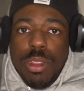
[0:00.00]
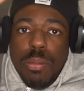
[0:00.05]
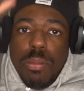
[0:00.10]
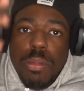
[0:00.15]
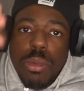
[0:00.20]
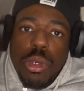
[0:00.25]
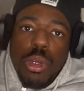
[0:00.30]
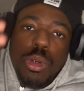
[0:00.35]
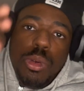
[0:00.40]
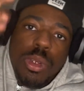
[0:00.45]
the
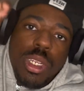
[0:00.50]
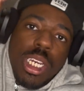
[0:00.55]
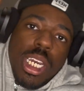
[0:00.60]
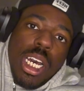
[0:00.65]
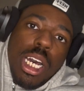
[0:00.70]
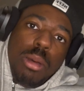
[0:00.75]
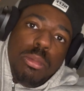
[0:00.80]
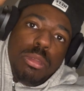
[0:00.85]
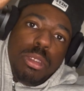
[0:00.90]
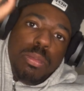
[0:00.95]
moon
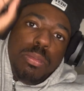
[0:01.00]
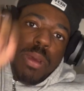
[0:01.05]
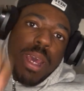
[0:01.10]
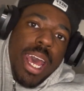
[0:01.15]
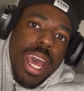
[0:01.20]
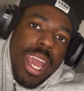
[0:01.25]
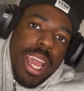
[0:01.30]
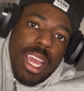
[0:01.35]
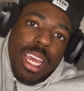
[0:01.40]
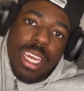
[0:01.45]
comes
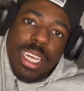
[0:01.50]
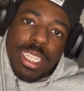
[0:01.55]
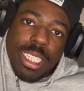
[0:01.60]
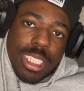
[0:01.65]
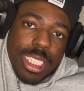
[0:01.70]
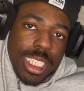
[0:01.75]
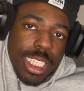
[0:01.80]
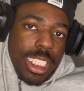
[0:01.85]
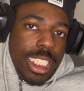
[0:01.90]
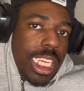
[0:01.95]
back
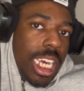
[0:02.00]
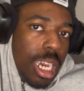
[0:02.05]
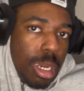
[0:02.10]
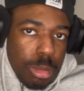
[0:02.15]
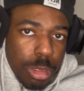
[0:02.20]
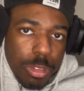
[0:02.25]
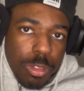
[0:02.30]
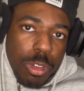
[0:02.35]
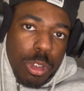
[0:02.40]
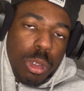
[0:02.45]
10
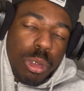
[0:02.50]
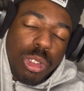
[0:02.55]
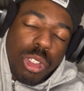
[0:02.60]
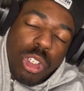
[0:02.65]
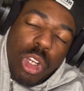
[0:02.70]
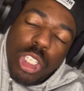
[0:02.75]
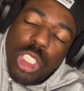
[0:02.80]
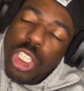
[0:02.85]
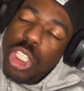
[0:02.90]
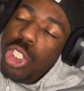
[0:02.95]
times full
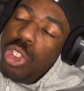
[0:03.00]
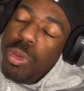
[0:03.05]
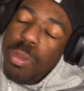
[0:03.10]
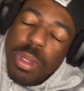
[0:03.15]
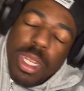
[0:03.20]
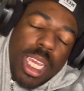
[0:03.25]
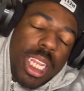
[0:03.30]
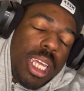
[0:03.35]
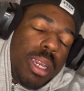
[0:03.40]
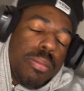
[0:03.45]
starts
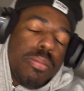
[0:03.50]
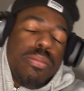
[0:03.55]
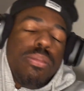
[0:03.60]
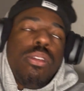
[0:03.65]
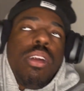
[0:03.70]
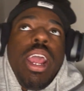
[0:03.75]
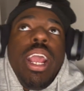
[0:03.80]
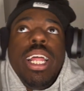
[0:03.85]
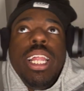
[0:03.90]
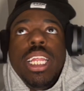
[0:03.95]
illuminating
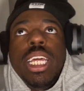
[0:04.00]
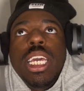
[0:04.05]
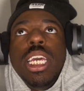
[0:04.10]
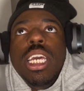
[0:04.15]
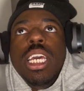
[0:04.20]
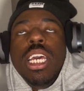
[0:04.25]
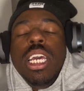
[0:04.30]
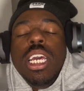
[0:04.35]
brightly